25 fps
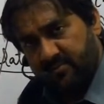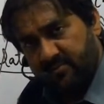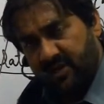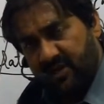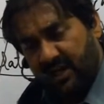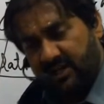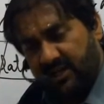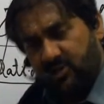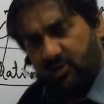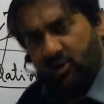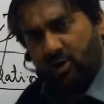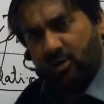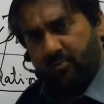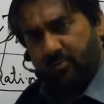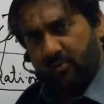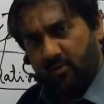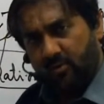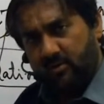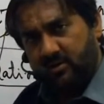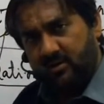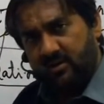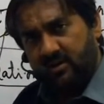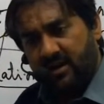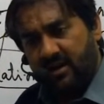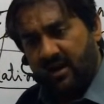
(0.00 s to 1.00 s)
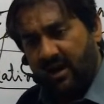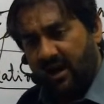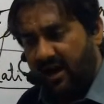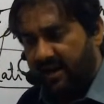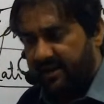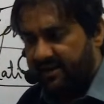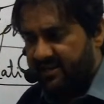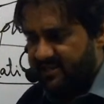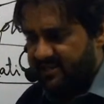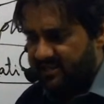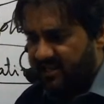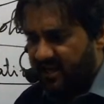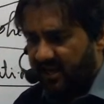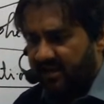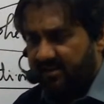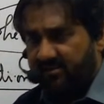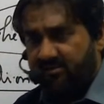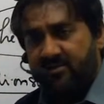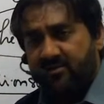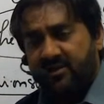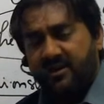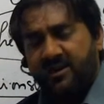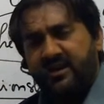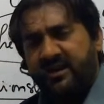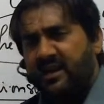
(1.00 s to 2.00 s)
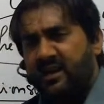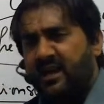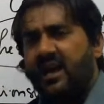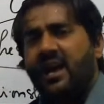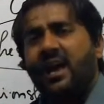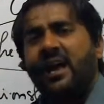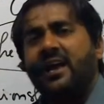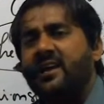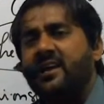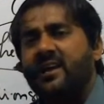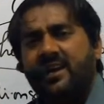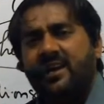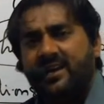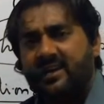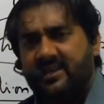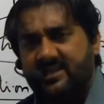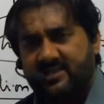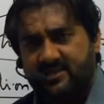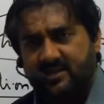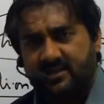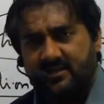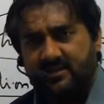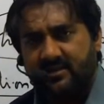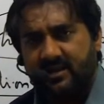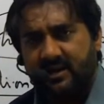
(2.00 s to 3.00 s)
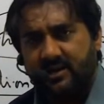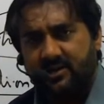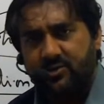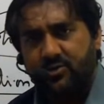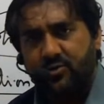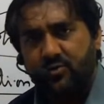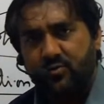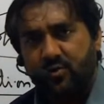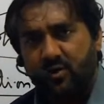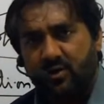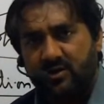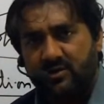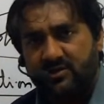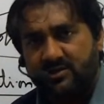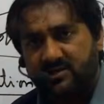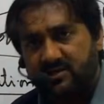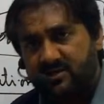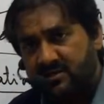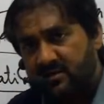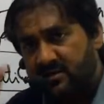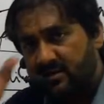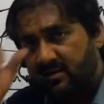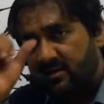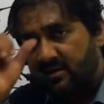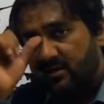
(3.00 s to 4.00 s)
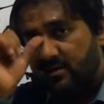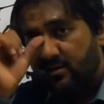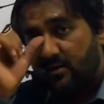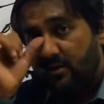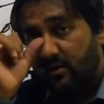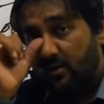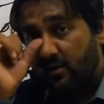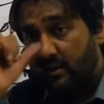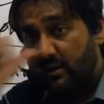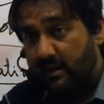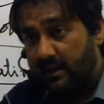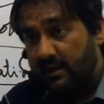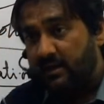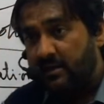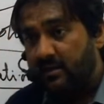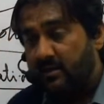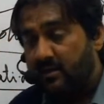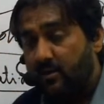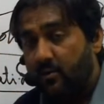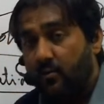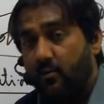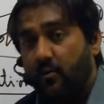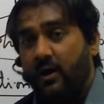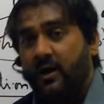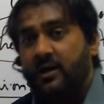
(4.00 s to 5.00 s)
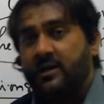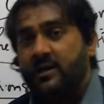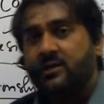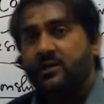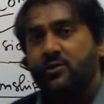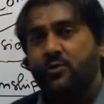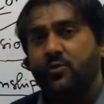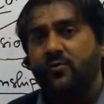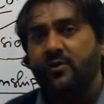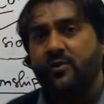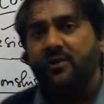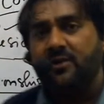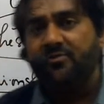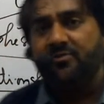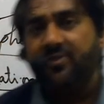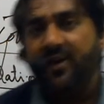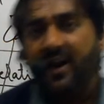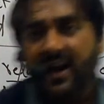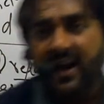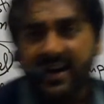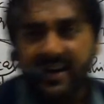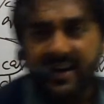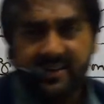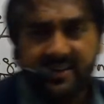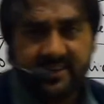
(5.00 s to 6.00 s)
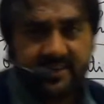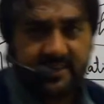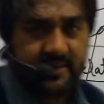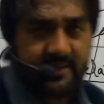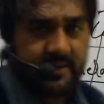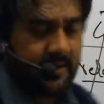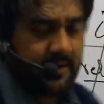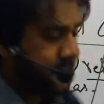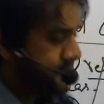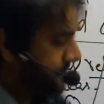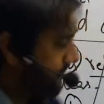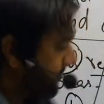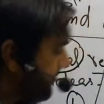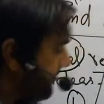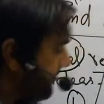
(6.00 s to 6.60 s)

get your book and start reading any lesson that you want. Okay, what you will find there,